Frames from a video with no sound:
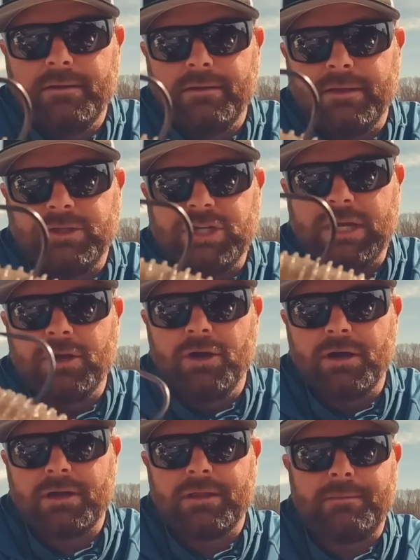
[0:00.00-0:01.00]
the jig
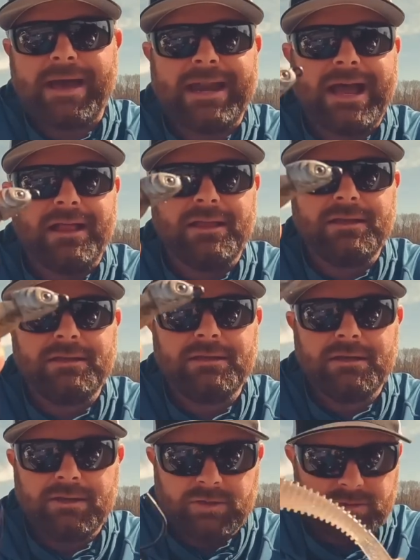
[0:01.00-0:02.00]
hook, the Matt Allen
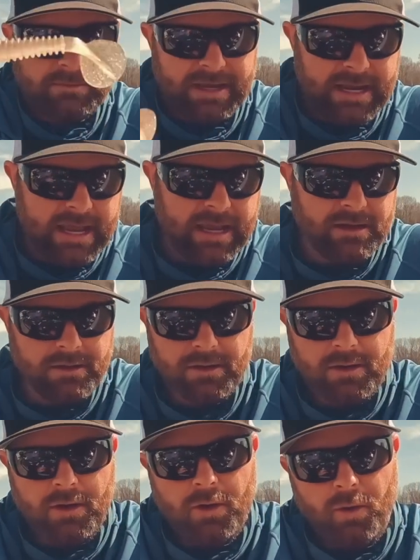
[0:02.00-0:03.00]
swim bait head,
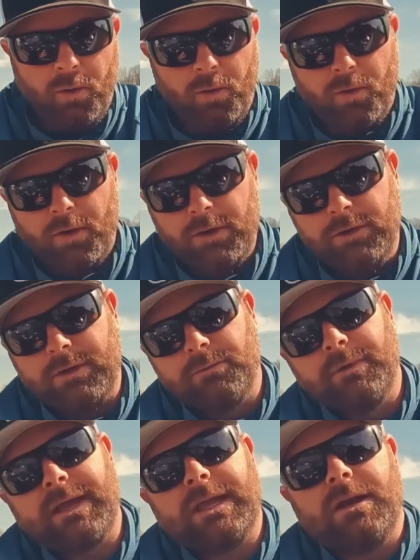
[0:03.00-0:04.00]
or you can
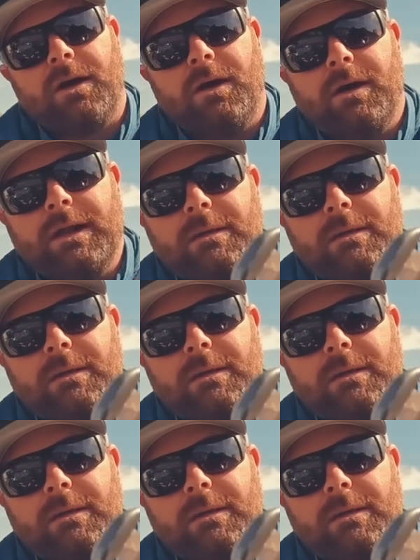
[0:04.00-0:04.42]
rig it on